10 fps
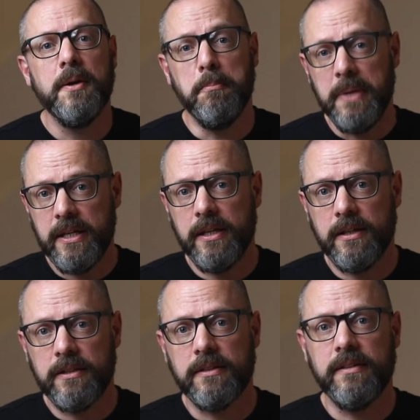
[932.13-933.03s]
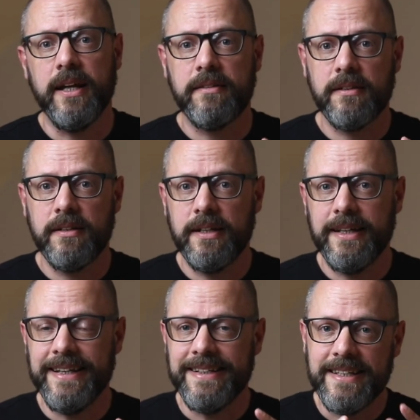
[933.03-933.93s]
Meaning that
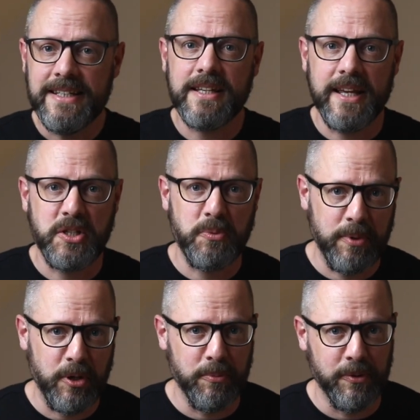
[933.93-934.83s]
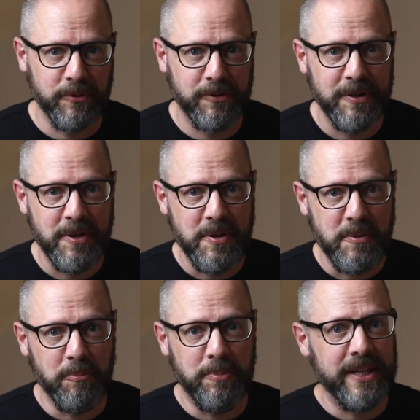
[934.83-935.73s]
in this experiment,
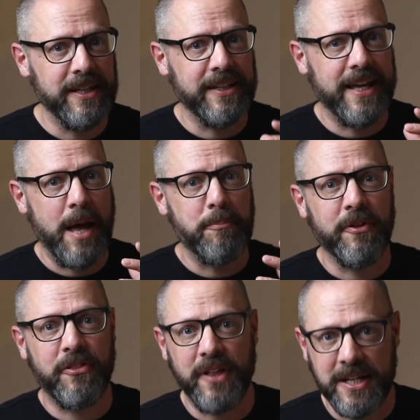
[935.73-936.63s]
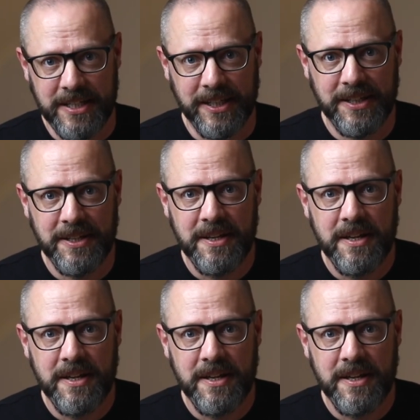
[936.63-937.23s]
being empathetic